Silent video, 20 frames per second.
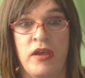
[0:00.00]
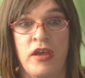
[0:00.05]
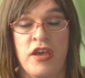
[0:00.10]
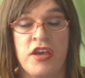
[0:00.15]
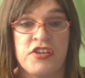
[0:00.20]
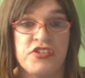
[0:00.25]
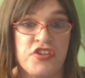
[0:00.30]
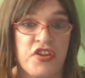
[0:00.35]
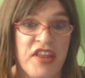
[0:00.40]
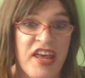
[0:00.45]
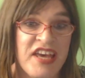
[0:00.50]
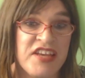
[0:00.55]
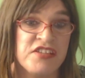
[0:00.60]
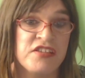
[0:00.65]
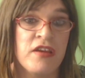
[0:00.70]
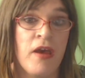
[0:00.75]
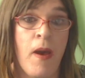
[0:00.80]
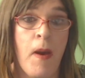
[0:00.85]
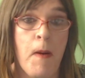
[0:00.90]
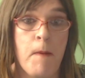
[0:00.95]
So that's
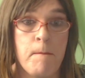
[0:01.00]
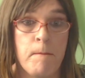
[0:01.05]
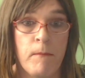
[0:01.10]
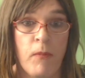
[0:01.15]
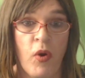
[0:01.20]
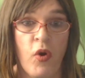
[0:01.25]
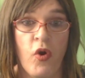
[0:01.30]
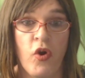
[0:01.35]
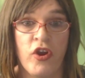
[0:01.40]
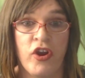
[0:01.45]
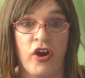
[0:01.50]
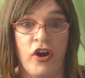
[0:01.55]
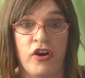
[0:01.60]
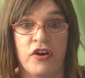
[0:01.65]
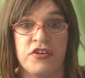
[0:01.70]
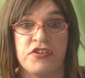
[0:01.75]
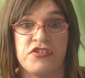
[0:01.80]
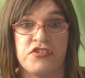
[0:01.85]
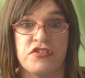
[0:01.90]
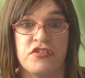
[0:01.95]
more
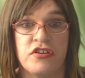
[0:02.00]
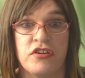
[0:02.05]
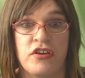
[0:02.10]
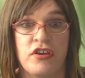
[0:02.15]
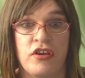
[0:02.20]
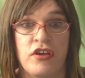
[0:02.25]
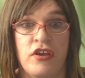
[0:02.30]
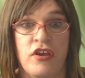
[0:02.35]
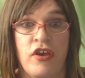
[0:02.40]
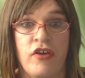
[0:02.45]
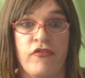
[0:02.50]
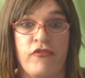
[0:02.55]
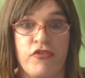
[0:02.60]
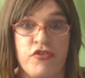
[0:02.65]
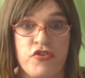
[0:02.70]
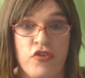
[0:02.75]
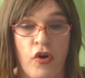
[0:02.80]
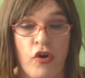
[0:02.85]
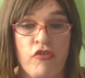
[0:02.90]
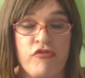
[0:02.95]
cost for
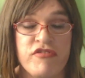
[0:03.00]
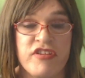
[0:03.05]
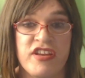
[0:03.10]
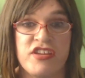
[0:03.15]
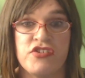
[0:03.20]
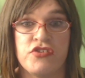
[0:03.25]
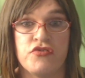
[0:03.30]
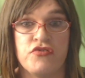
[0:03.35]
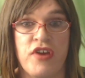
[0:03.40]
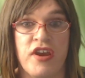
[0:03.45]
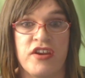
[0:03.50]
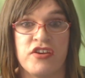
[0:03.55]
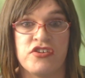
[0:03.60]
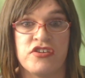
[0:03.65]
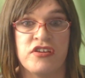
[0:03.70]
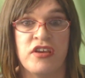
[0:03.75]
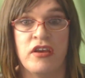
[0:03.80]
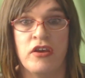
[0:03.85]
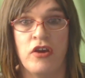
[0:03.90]
an already overstressed